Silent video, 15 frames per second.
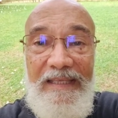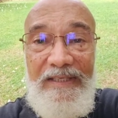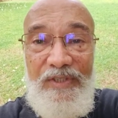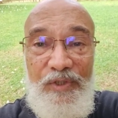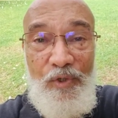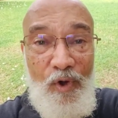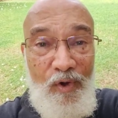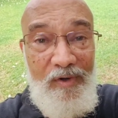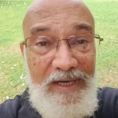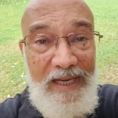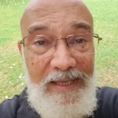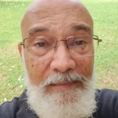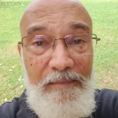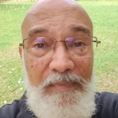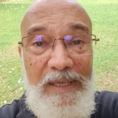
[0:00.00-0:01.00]
Is your
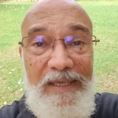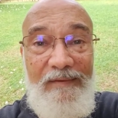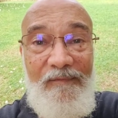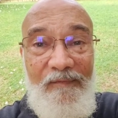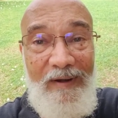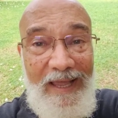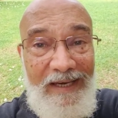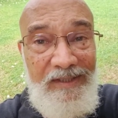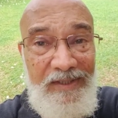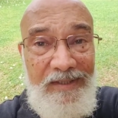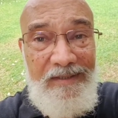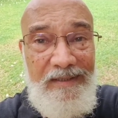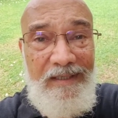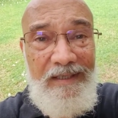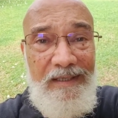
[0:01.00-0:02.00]
name being flashed?